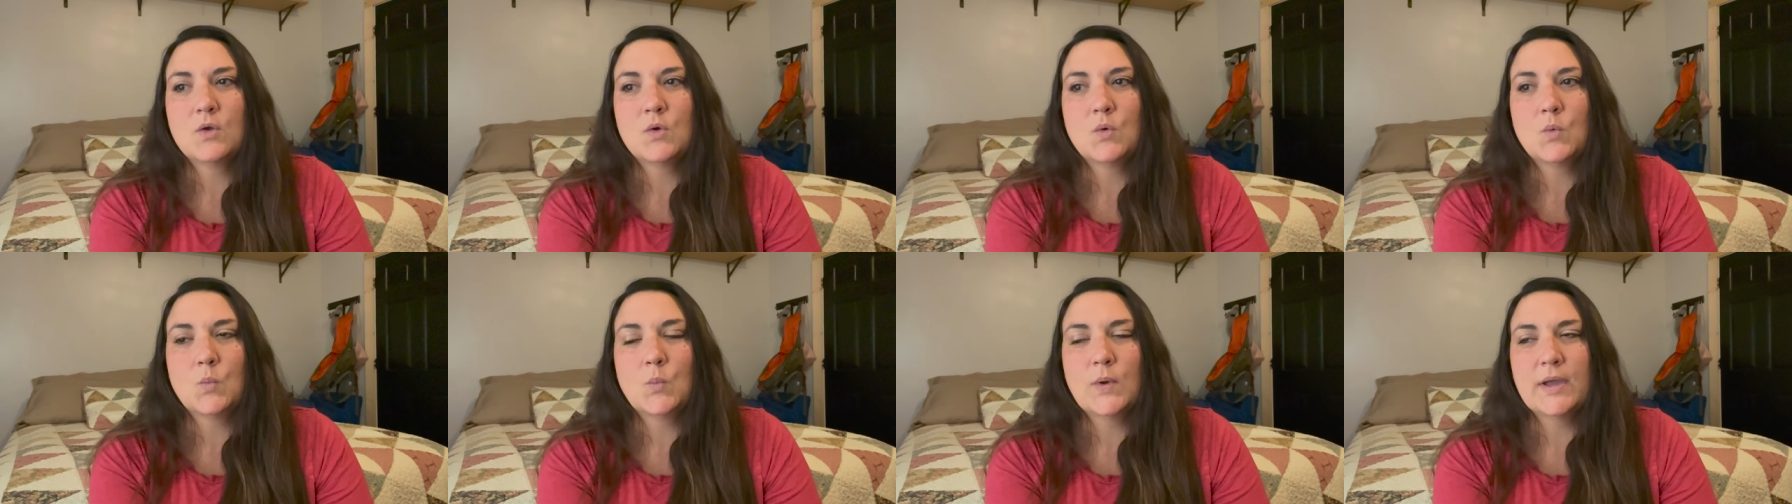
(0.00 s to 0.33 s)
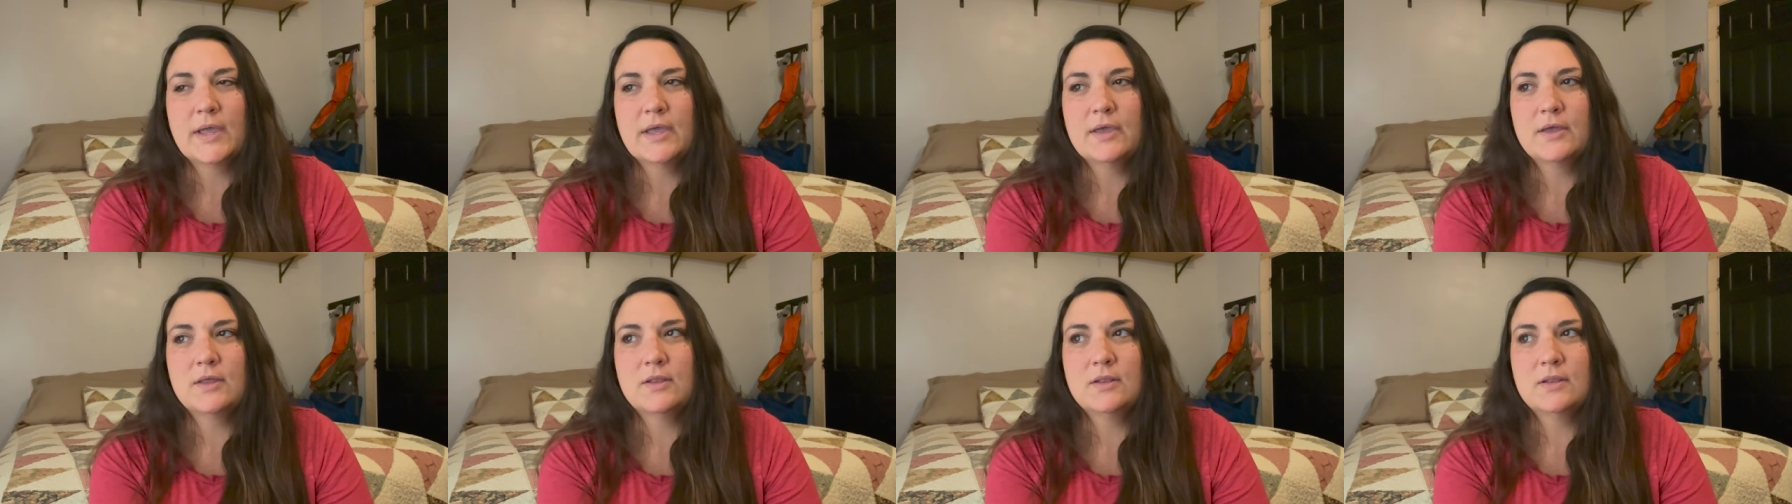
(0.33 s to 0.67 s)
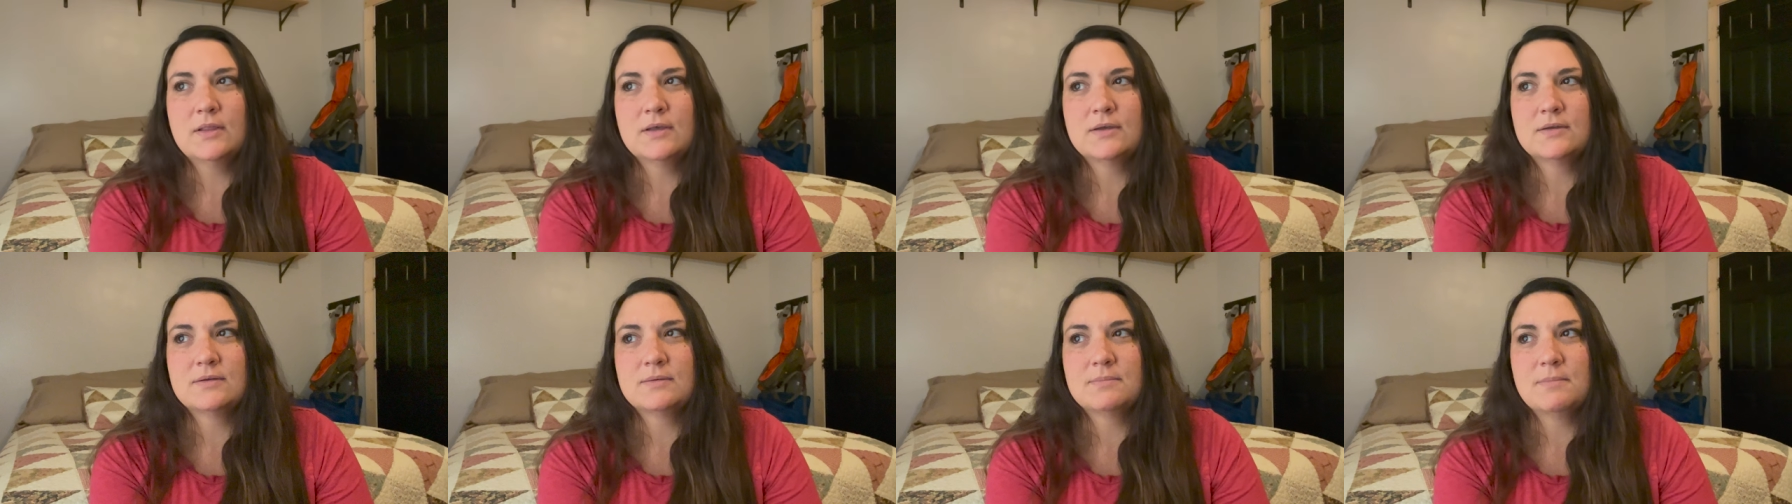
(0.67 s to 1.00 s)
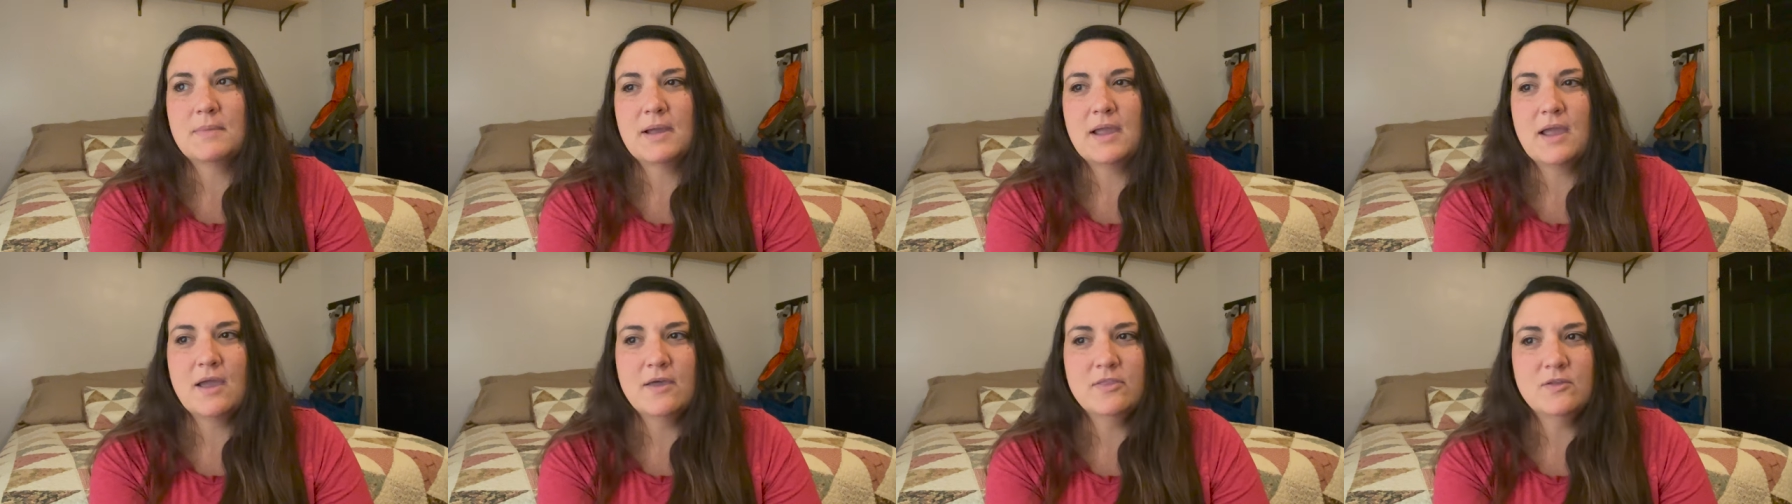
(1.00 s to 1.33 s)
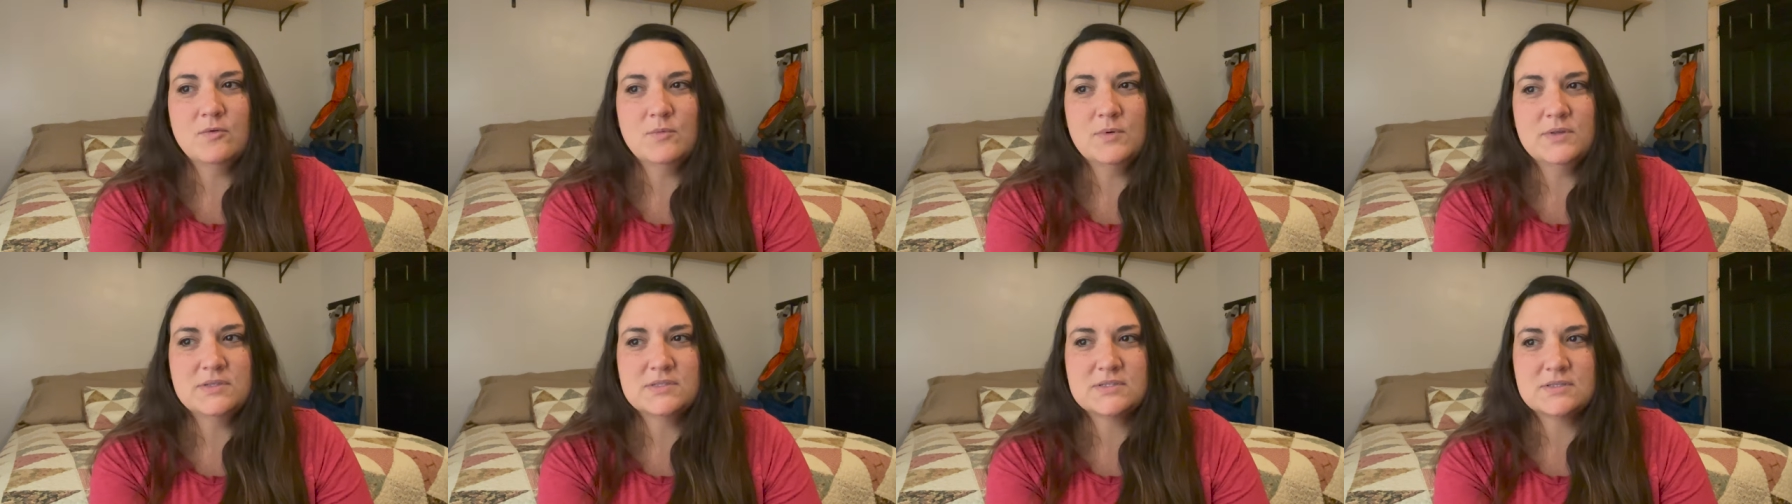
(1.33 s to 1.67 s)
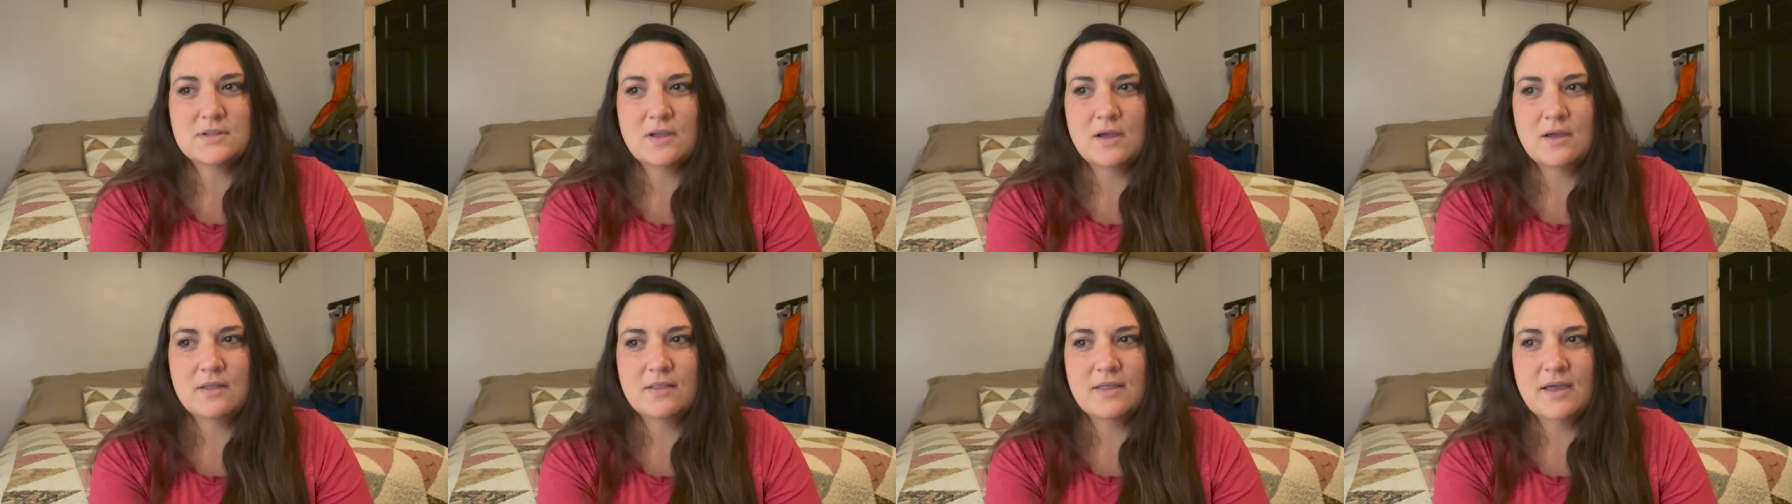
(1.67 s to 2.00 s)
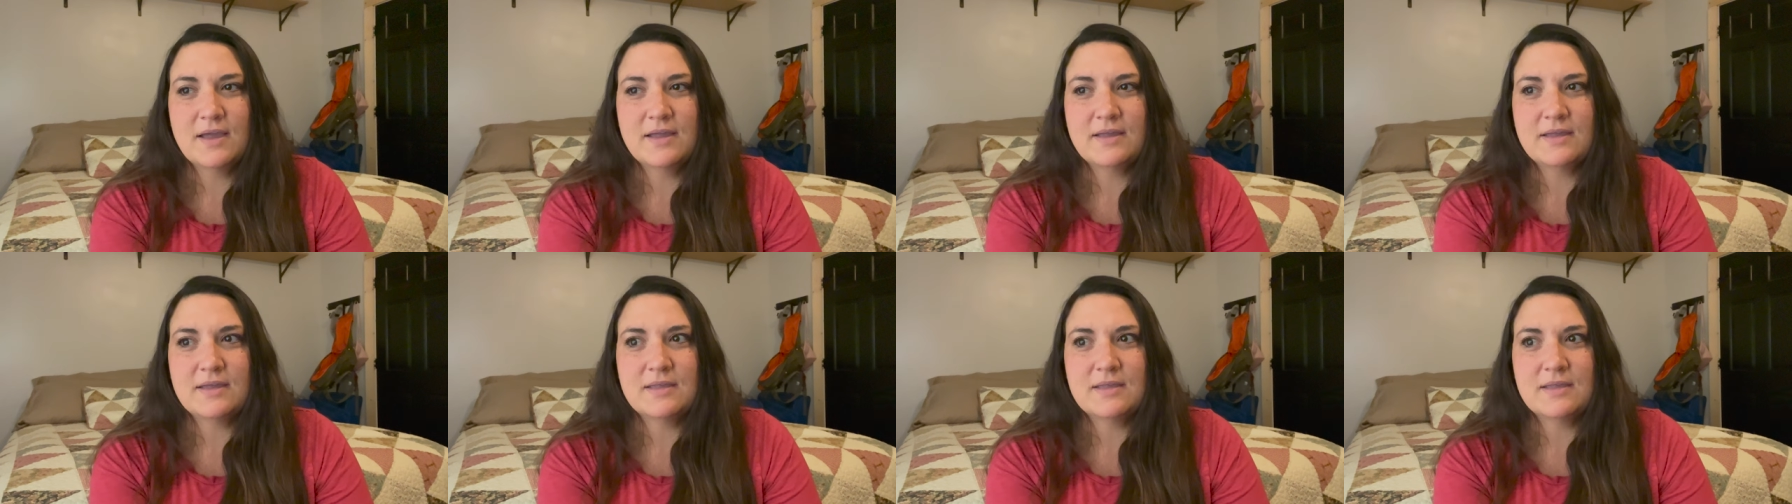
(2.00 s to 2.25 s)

Well, my other one's not like